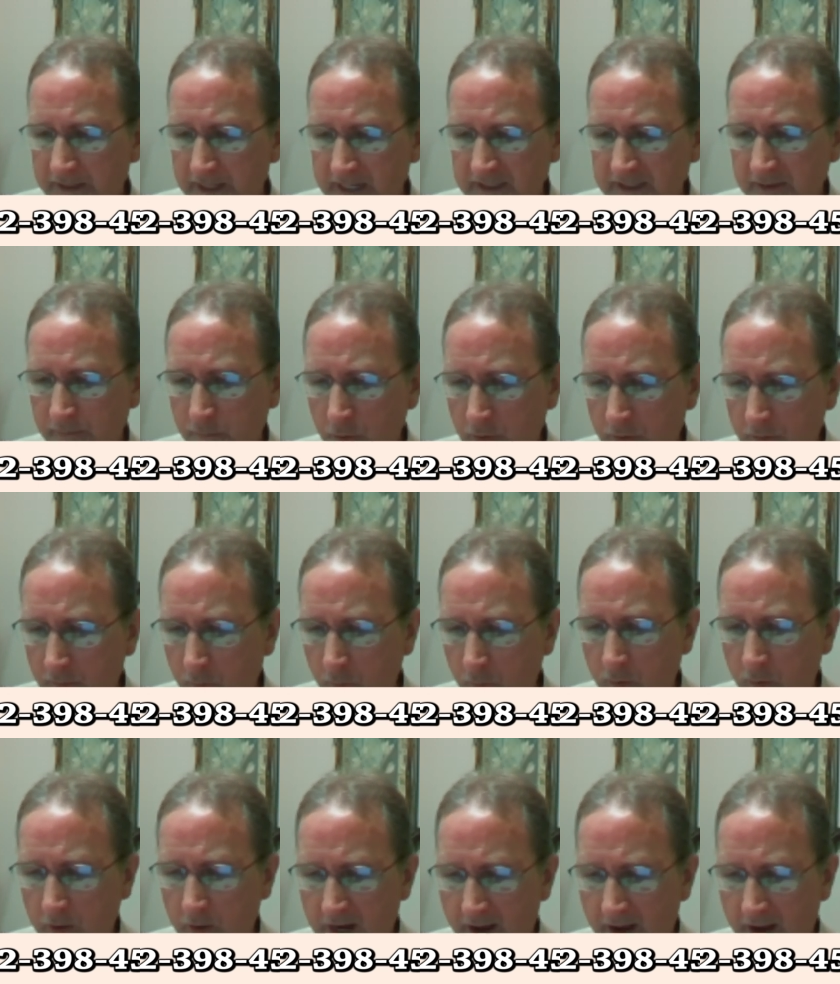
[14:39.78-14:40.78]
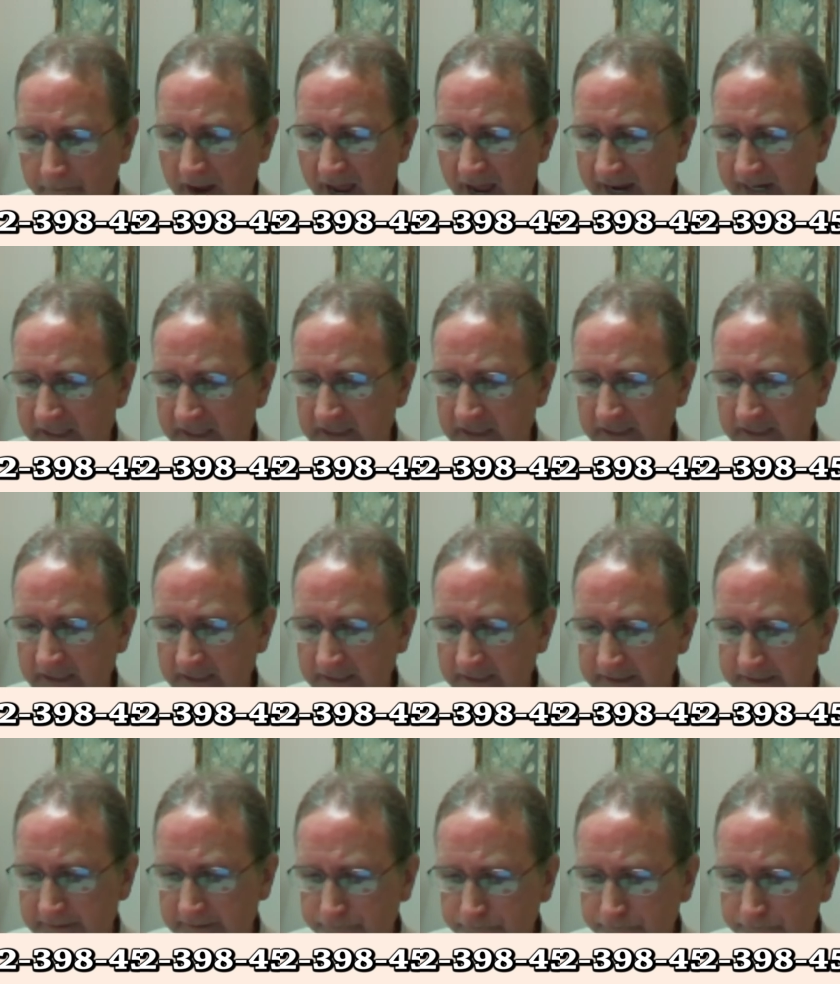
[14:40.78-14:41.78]
things, and we'll we'll come back to
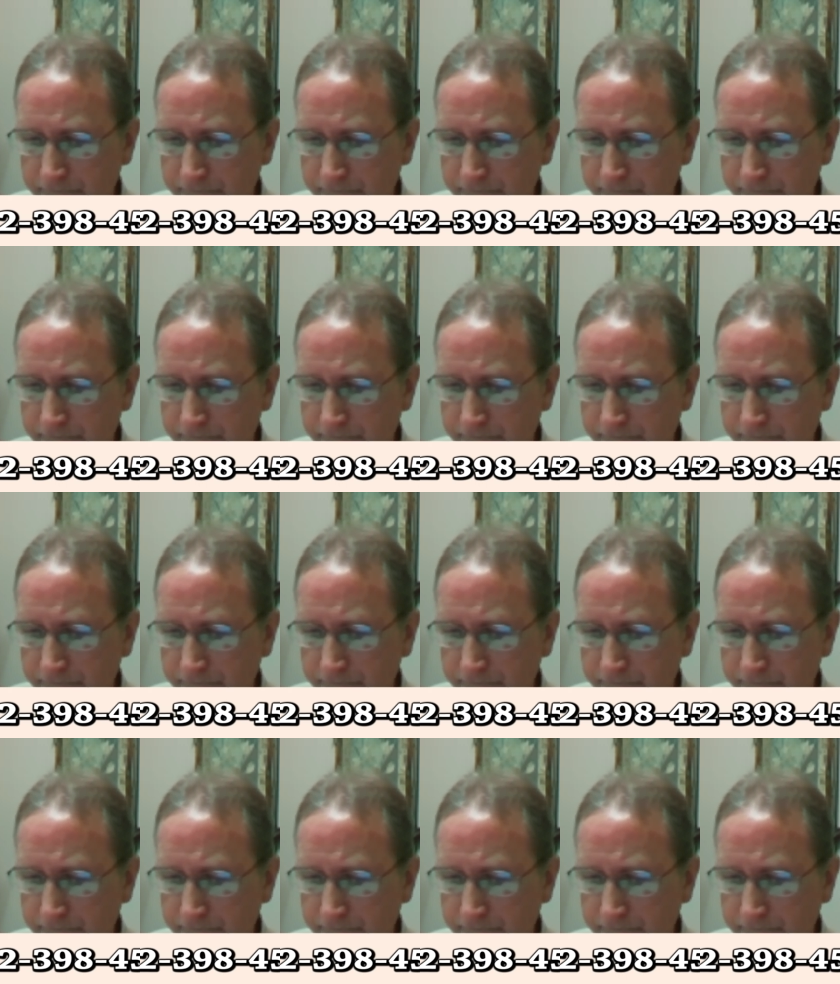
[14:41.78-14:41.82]
this